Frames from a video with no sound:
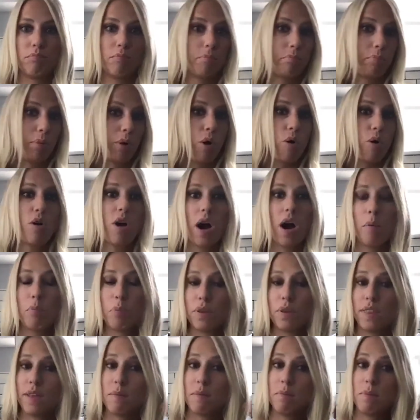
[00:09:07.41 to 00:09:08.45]
broke up
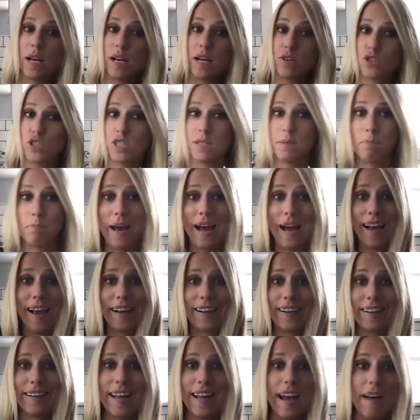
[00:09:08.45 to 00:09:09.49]
with him. Now she's
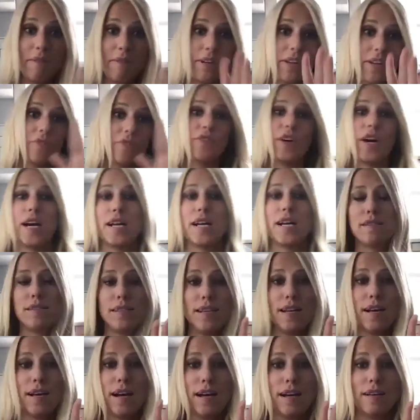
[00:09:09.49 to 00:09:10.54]
back and having a
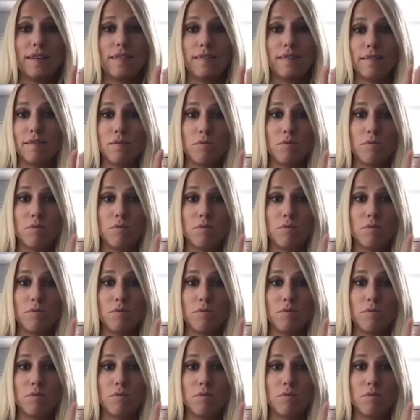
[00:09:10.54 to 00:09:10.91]
Franzia and